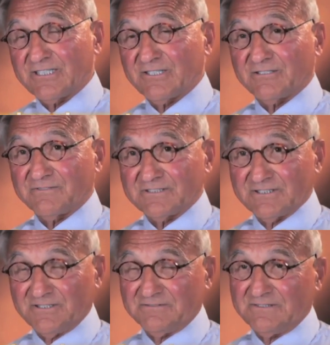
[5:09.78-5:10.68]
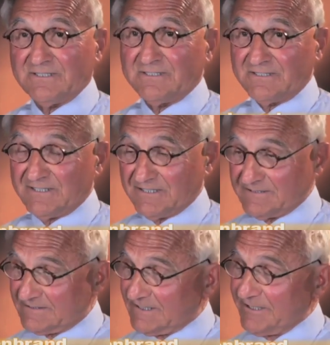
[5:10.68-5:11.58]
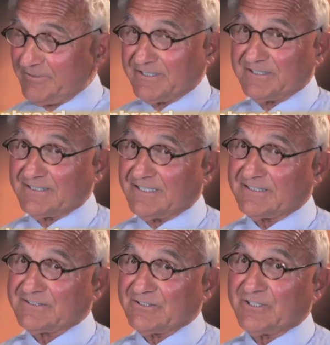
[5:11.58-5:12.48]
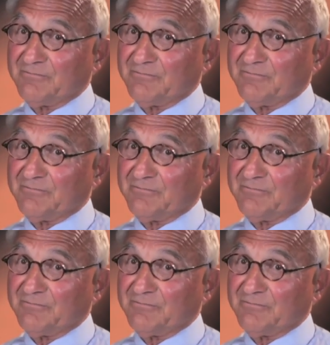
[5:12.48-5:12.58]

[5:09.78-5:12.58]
care of itself. And amen to that, you know.